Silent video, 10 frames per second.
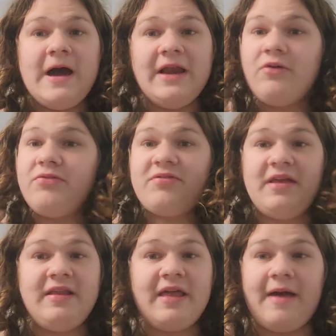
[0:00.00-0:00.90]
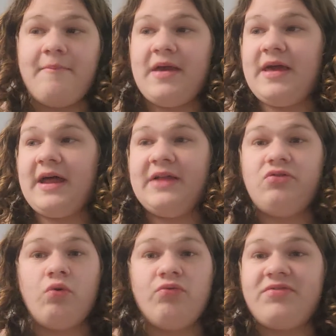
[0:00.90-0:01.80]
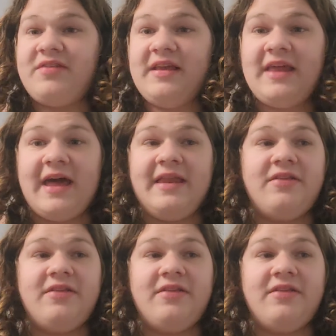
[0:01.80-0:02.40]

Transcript: I don't see that, man. I don't see that.